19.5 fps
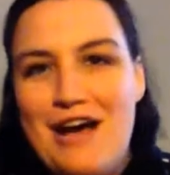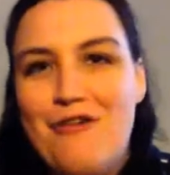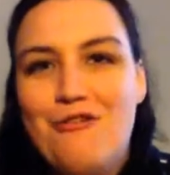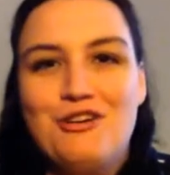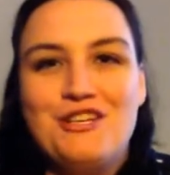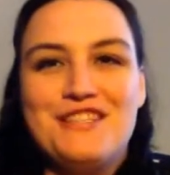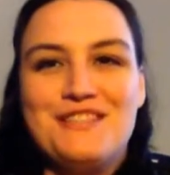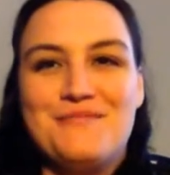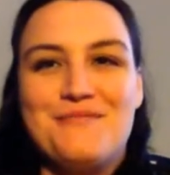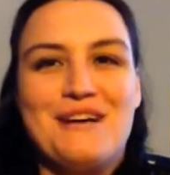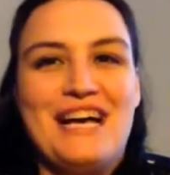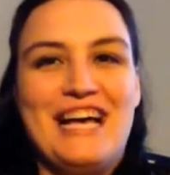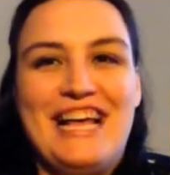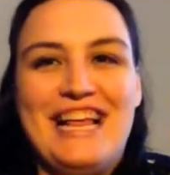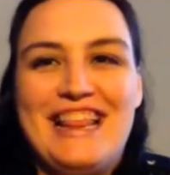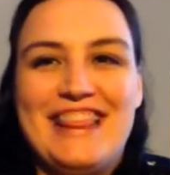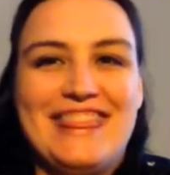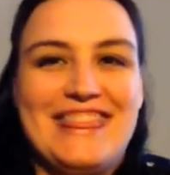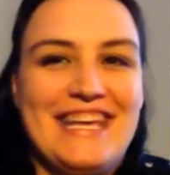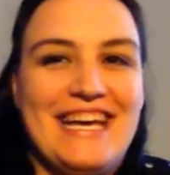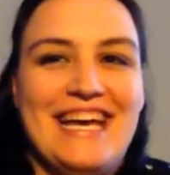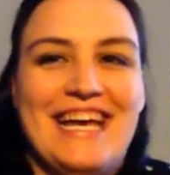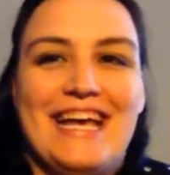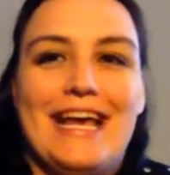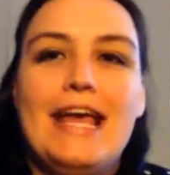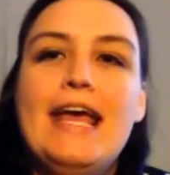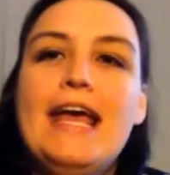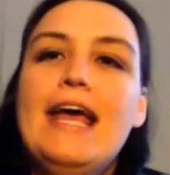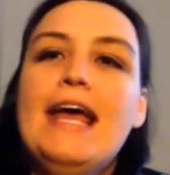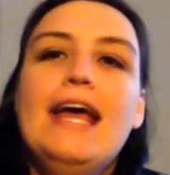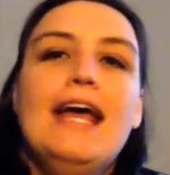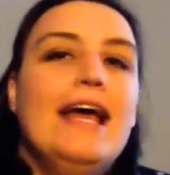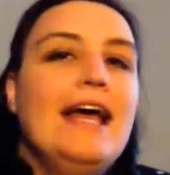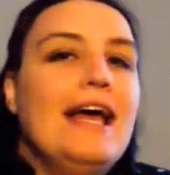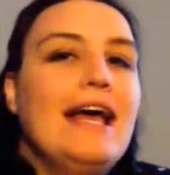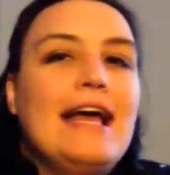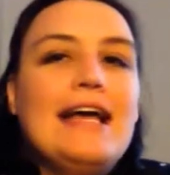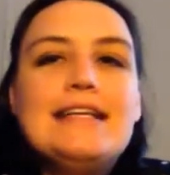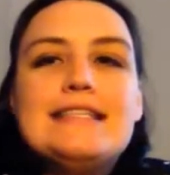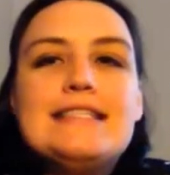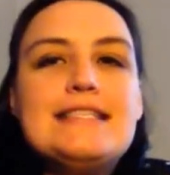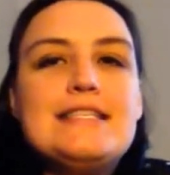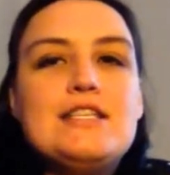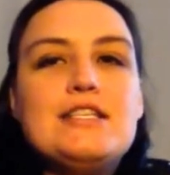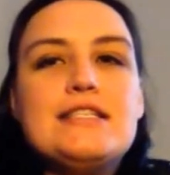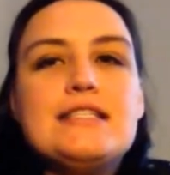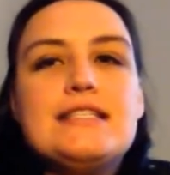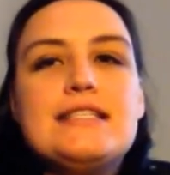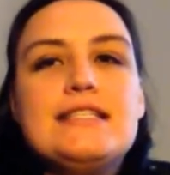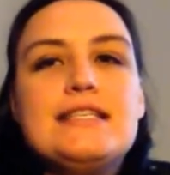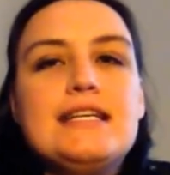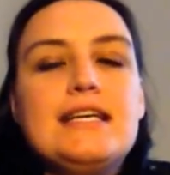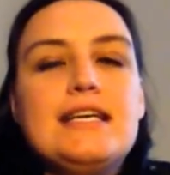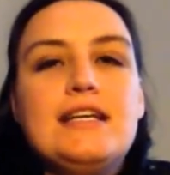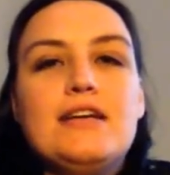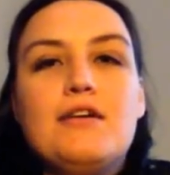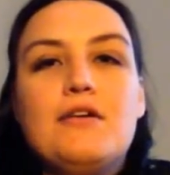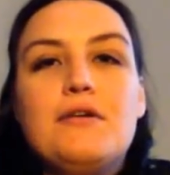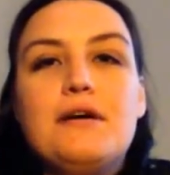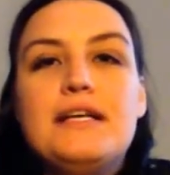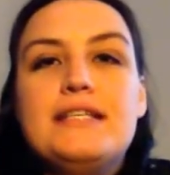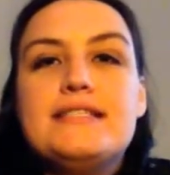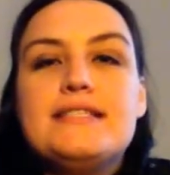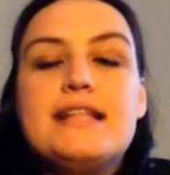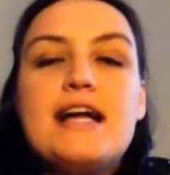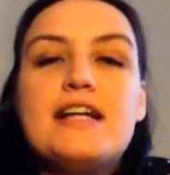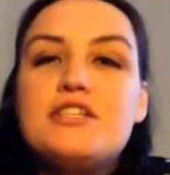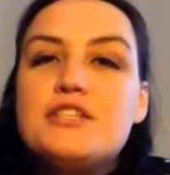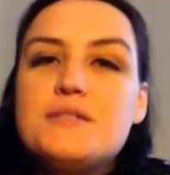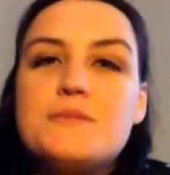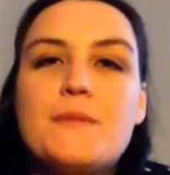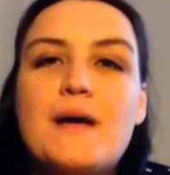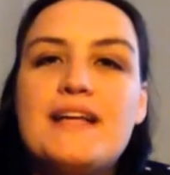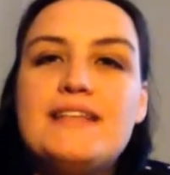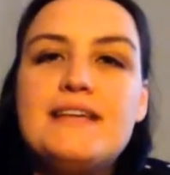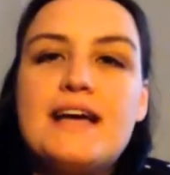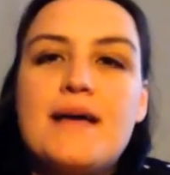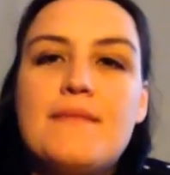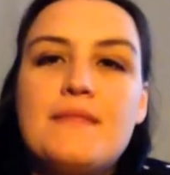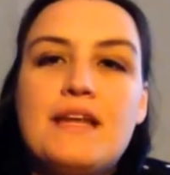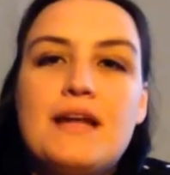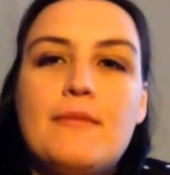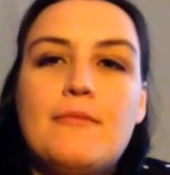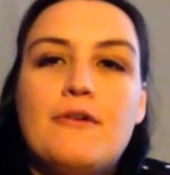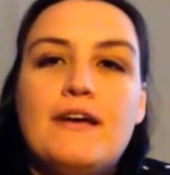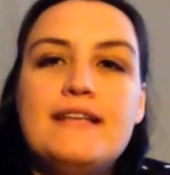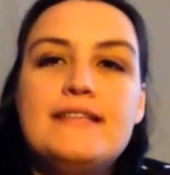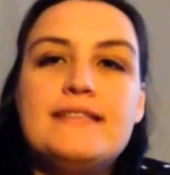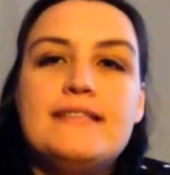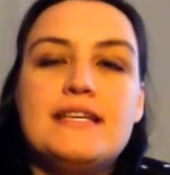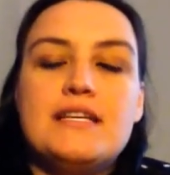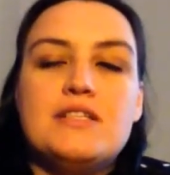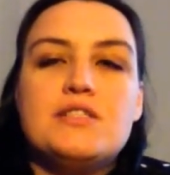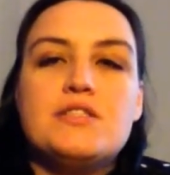was my thing. It's just, it's not just my time that I'm wasting.